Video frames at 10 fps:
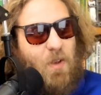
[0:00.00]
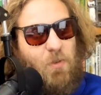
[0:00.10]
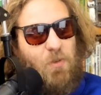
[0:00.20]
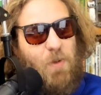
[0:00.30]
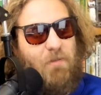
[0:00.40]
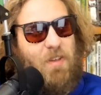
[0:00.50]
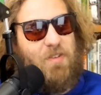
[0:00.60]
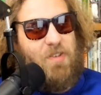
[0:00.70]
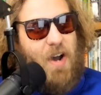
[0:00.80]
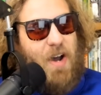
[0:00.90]
So we have the
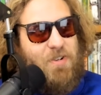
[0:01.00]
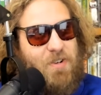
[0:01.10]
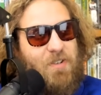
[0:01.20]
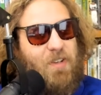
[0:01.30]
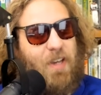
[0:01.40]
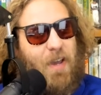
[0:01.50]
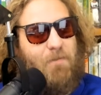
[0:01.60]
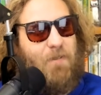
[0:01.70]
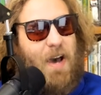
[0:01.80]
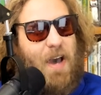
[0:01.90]
Dodgers, Game
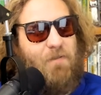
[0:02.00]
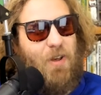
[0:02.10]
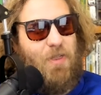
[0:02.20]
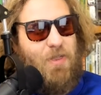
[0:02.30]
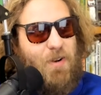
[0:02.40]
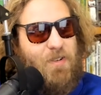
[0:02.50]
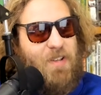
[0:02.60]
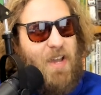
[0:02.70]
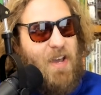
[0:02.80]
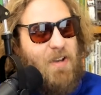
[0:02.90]
5 on
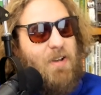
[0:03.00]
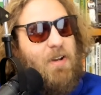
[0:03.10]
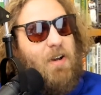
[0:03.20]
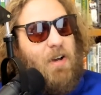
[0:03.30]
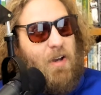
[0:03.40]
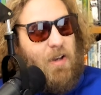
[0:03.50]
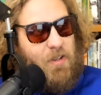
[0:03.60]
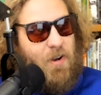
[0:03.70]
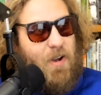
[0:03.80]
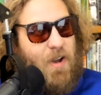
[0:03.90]
Thursday.
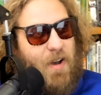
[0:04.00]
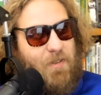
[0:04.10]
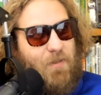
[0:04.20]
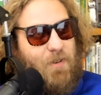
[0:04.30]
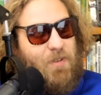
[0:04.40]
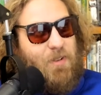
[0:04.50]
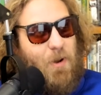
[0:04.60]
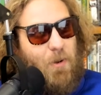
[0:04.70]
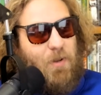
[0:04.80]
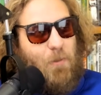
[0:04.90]
Urias versus
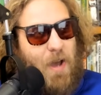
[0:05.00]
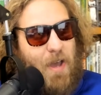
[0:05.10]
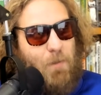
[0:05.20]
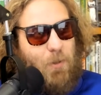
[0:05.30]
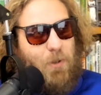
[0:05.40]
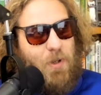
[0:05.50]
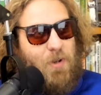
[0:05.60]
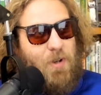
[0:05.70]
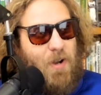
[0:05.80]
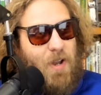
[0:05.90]
Logan Webb. Julio
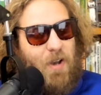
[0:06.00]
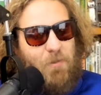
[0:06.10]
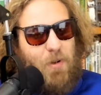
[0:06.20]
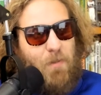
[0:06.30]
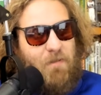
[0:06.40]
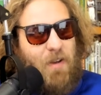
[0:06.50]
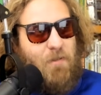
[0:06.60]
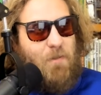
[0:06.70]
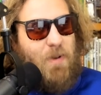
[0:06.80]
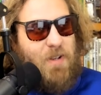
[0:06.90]
Urias, one of my
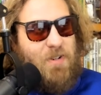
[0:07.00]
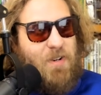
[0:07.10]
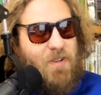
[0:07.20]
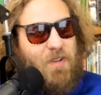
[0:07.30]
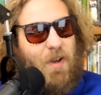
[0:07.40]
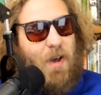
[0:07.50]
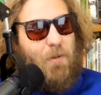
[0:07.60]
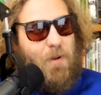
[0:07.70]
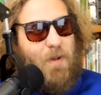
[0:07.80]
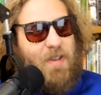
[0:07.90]
favorite pitchers,
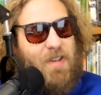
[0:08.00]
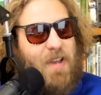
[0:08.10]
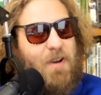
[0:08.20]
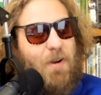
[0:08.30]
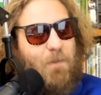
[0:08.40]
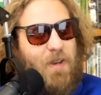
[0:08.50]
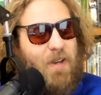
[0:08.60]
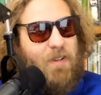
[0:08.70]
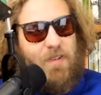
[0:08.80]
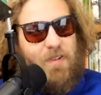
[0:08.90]
one of my Cy Young
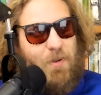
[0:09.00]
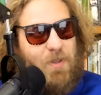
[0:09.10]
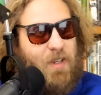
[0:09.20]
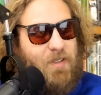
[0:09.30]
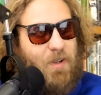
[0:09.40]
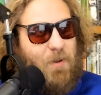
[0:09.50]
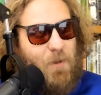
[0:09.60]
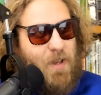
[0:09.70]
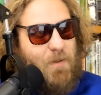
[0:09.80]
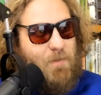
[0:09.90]
picks. Don't think he's going to
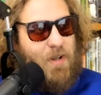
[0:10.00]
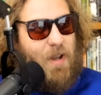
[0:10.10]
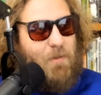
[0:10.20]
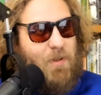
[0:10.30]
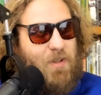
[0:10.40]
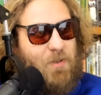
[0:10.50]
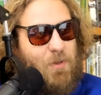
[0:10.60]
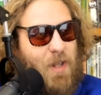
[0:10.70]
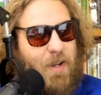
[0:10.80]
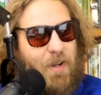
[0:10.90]
win, but I really do
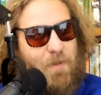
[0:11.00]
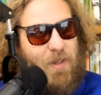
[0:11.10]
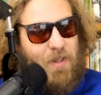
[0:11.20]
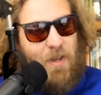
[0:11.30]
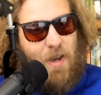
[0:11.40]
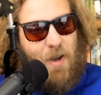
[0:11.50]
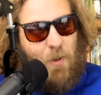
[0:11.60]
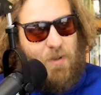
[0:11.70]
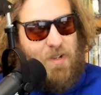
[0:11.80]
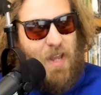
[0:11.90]
like him. He
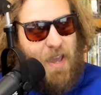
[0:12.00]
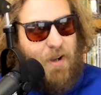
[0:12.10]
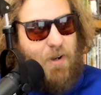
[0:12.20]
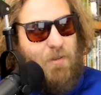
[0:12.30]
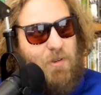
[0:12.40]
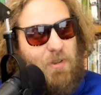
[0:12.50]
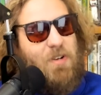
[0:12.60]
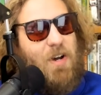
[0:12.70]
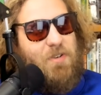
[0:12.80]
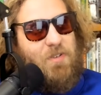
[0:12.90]
was an anchor for the
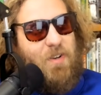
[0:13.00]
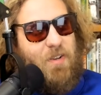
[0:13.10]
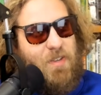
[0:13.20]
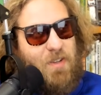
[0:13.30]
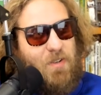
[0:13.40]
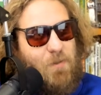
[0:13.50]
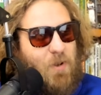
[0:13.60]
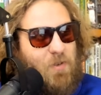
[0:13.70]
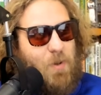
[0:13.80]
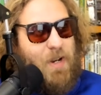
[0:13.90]
Dodgers all season,
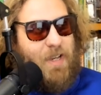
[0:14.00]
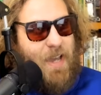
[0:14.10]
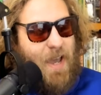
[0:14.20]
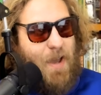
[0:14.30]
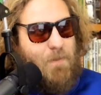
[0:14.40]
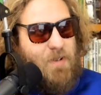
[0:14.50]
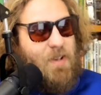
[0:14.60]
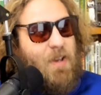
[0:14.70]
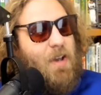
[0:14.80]
won 20 games.